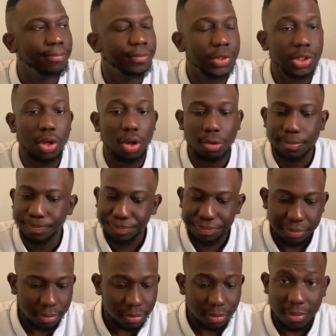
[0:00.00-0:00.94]

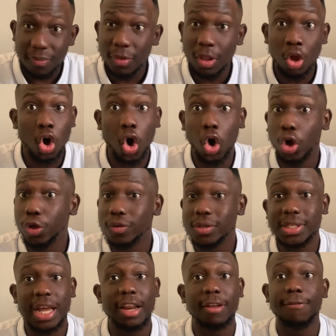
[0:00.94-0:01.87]
So oil
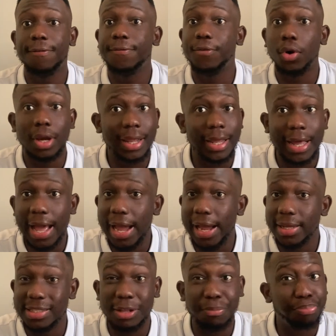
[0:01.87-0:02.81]
started falling,
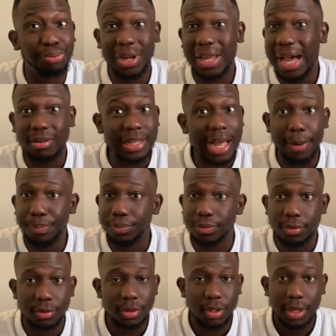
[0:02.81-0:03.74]
guys. The breakout
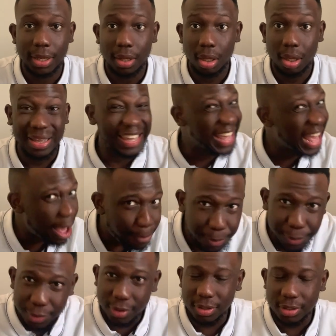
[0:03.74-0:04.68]
happened. It
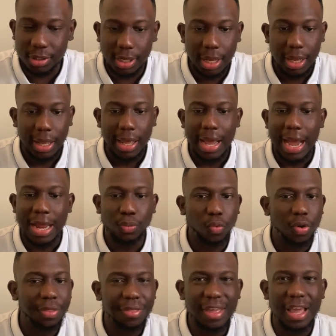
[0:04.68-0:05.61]
happened.
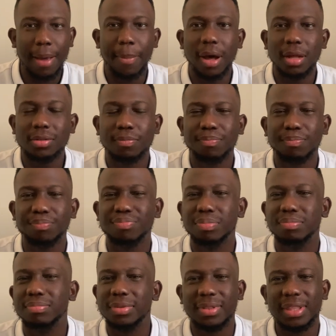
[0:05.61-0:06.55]
And one thing about
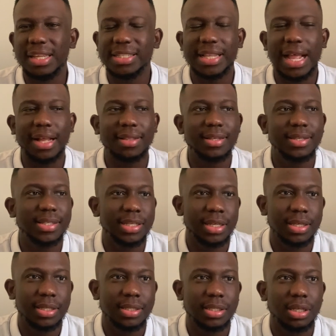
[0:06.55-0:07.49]
things like this
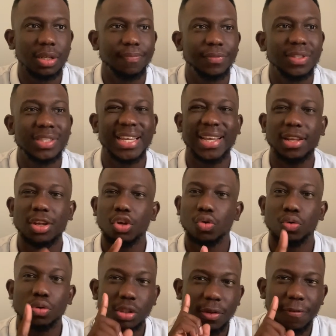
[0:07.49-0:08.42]
is
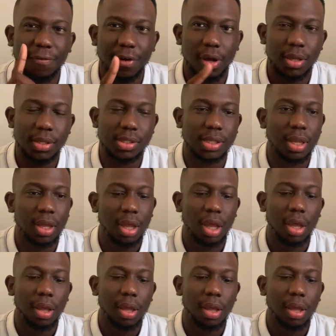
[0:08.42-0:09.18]
technicals first.